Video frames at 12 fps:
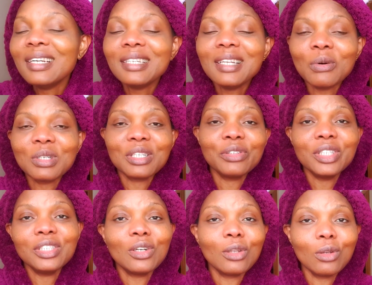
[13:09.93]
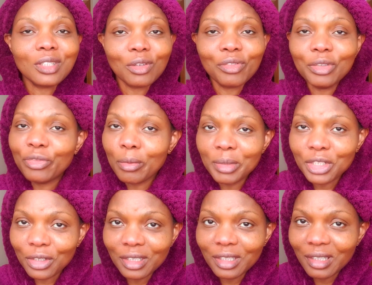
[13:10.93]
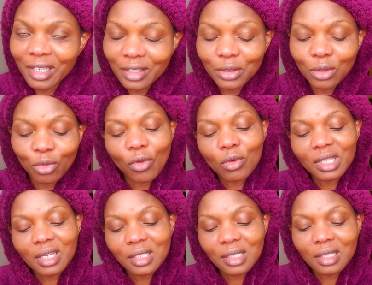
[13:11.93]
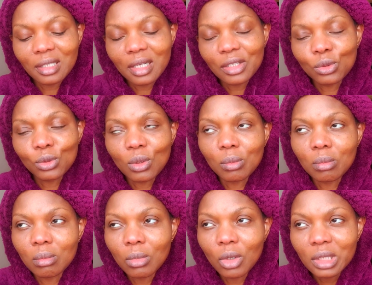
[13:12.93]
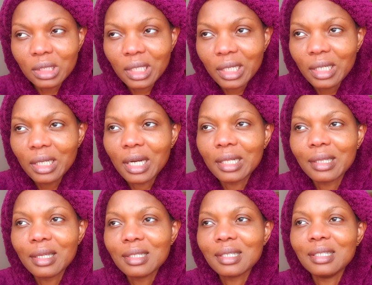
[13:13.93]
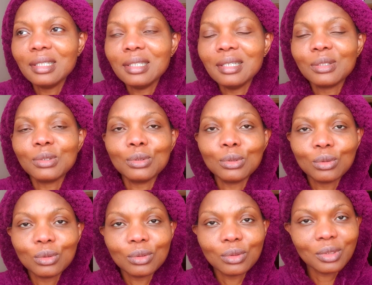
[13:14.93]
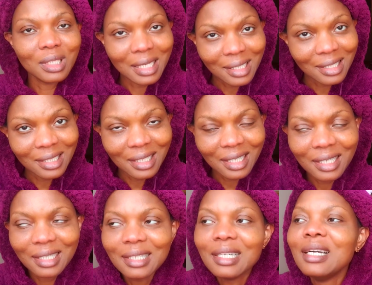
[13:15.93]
there was already a lot of information in there, for things they needed to do on Monday and things they needed to do yesterday,